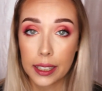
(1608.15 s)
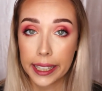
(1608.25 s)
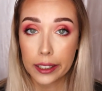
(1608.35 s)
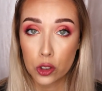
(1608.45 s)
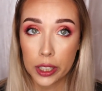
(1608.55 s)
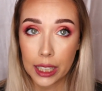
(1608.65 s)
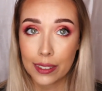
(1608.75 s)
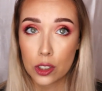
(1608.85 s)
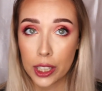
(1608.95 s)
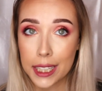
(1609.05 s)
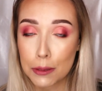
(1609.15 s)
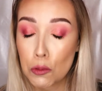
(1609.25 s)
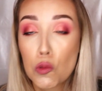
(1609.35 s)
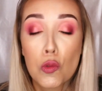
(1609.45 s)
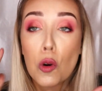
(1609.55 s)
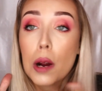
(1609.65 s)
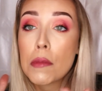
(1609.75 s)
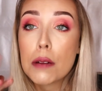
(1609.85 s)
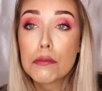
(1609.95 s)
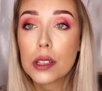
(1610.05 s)
Like, I did try to give it a chance, maybe warm
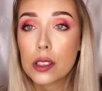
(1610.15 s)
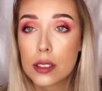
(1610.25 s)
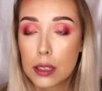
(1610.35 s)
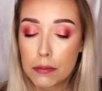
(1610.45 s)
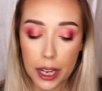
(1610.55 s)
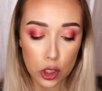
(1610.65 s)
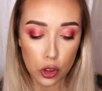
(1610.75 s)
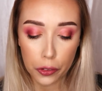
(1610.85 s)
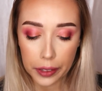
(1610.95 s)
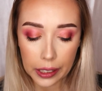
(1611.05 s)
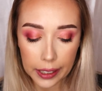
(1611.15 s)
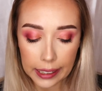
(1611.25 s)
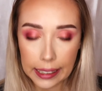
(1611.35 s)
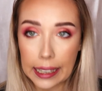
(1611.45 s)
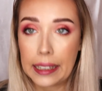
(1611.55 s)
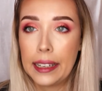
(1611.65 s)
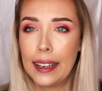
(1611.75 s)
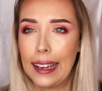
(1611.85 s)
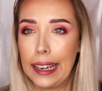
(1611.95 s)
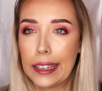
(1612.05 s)
up or some magical thing like that.
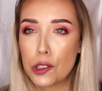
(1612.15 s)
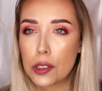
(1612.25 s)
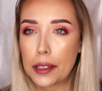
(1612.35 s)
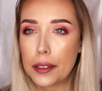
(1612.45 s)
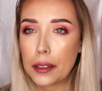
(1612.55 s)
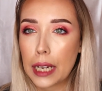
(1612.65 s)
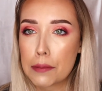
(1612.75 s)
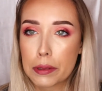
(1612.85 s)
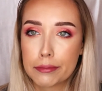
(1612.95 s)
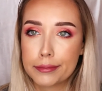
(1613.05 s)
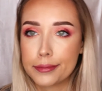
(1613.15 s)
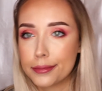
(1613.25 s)
And it just kind of didn't happen.